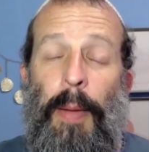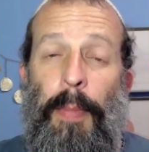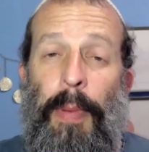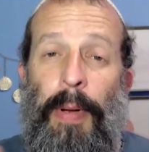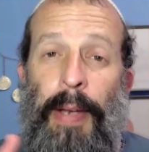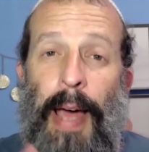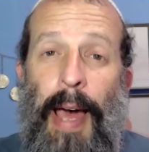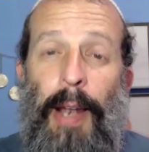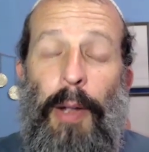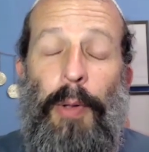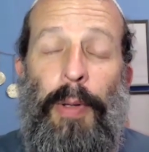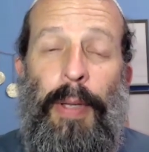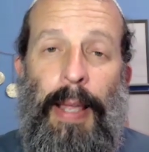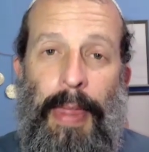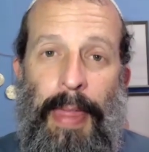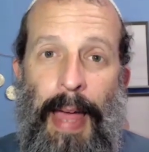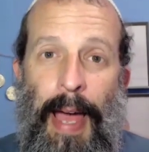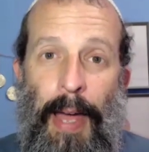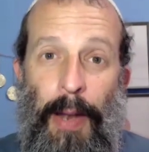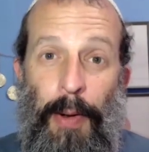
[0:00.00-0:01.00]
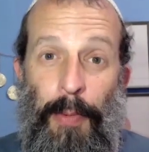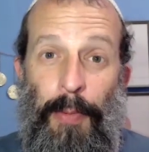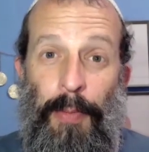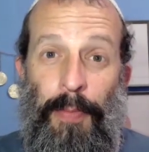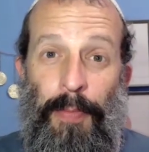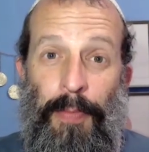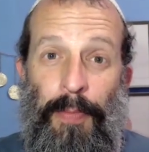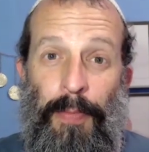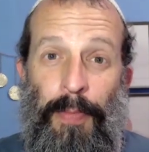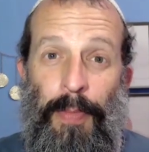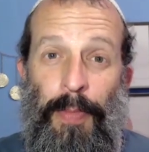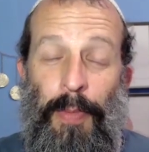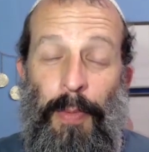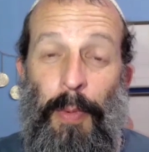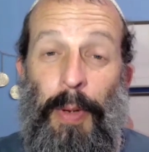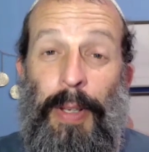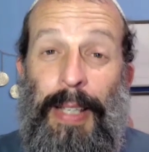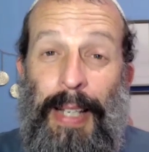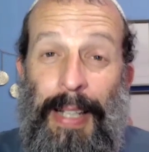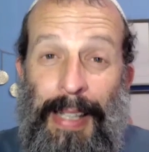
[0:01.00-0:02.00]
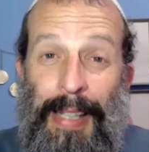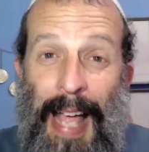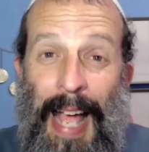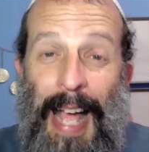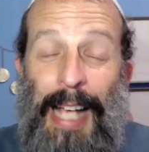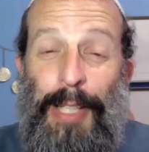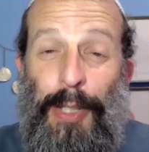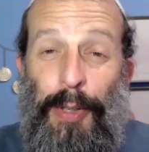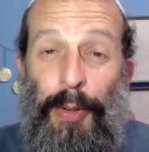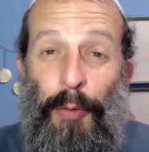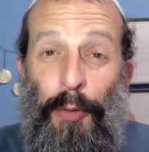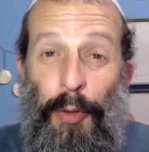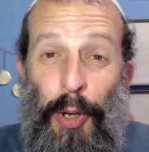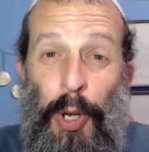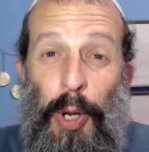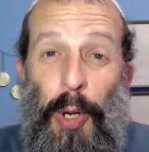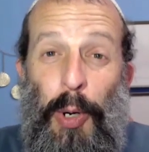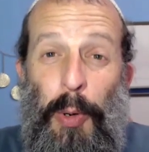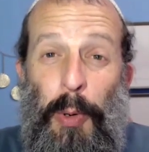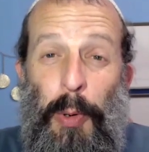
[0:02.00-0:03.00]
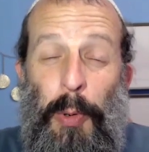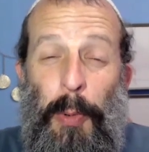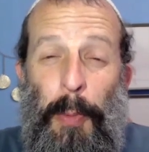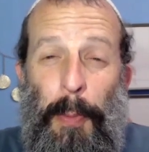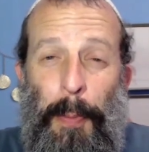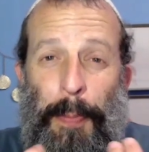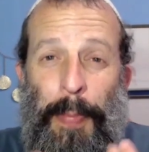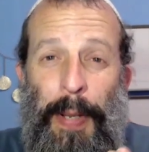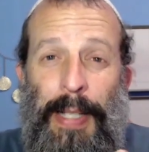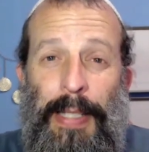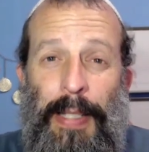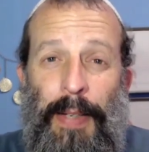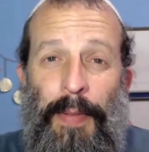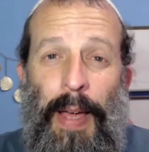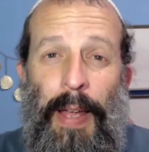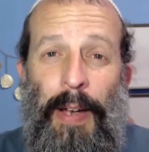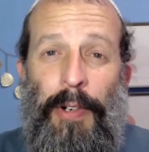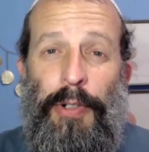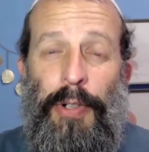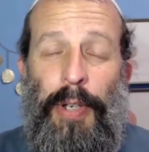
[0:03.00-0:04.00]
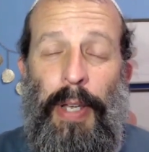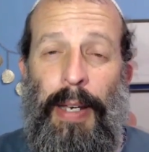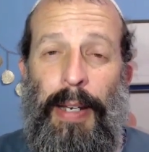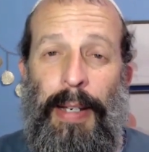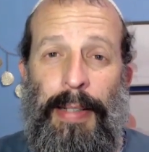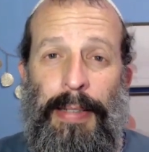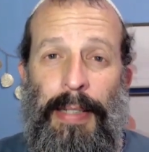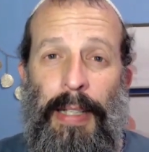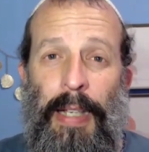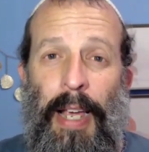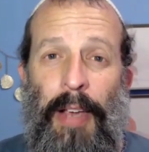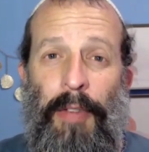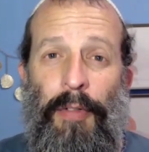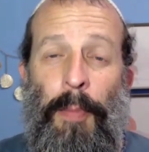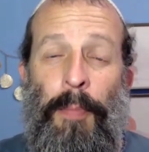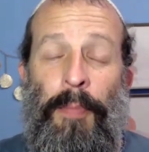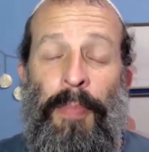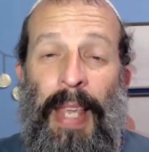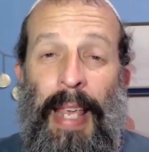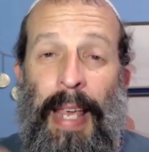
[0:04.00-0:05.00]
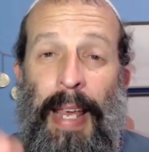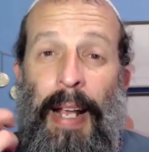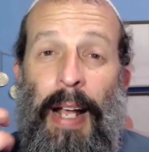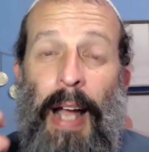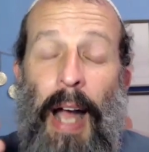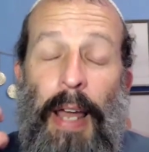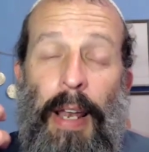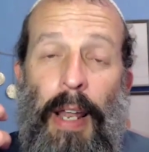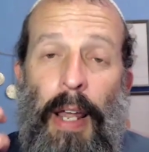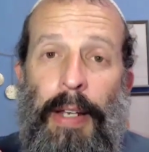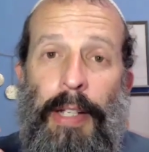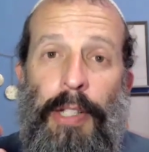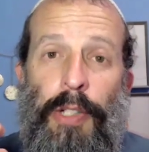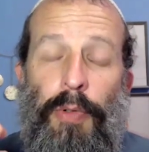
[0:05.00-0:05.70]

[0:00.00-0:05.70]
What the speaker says: But not only that, with the last few bits of energy in his life, he got on